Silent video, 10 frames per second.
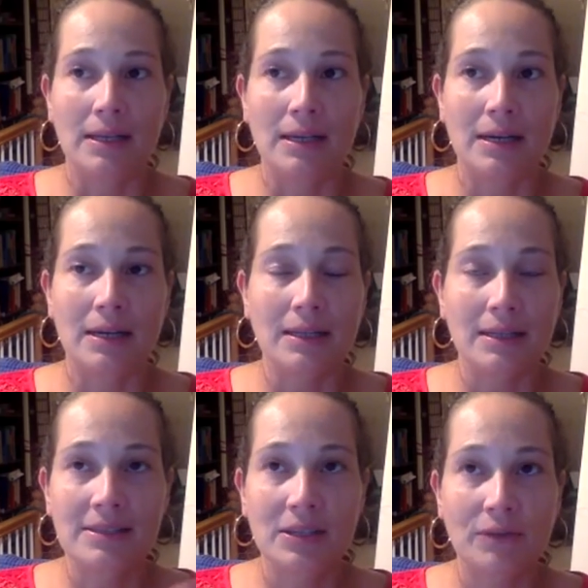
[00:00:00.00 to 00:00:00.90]
A
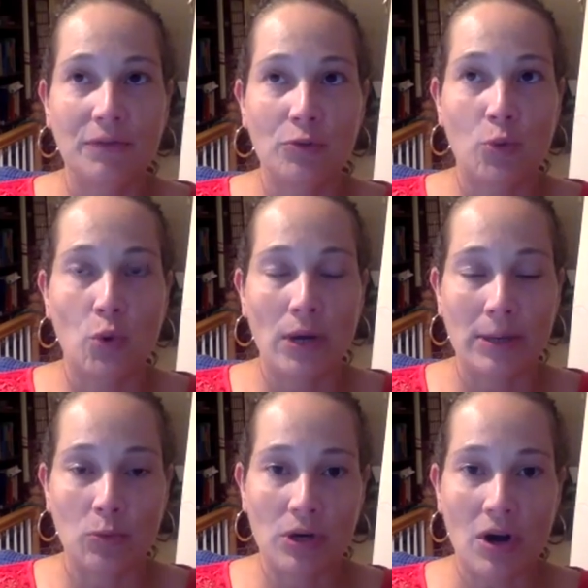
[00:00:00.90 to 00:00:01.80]
holistic
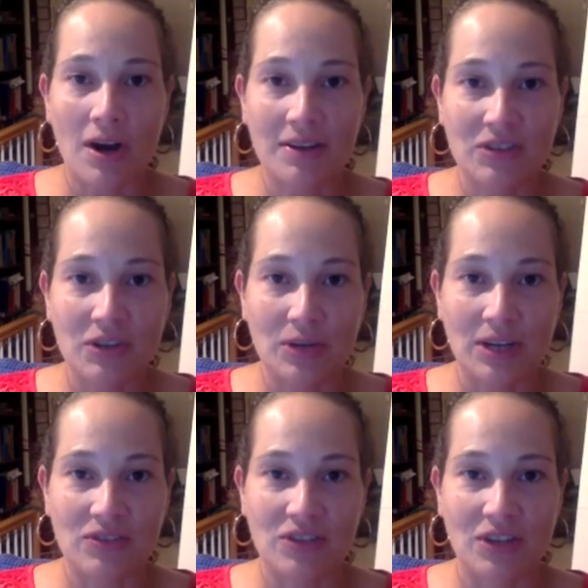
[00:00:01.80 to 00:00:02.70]
viewpoint would also
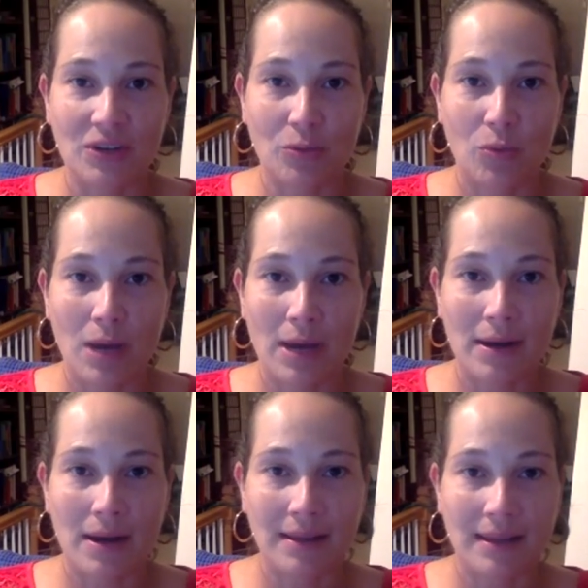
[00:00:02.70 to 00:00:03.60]
consider what
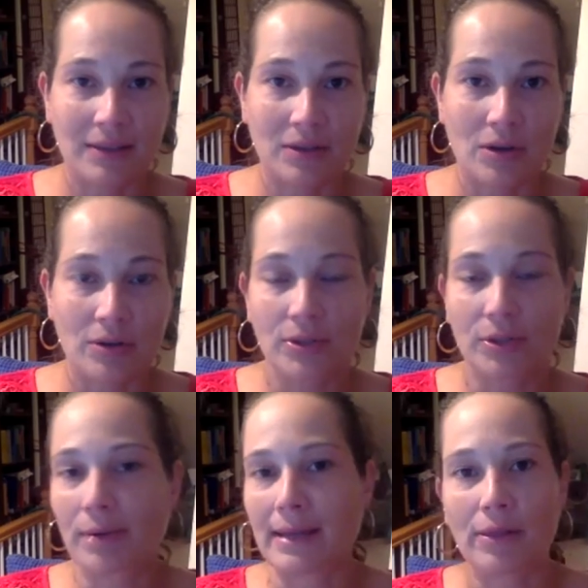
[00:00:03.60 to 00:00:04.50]
I like to call
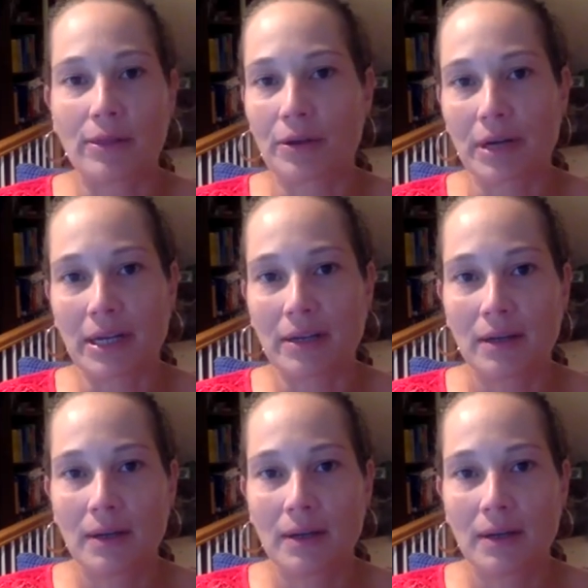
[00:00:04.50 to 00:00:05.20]
terrain theory,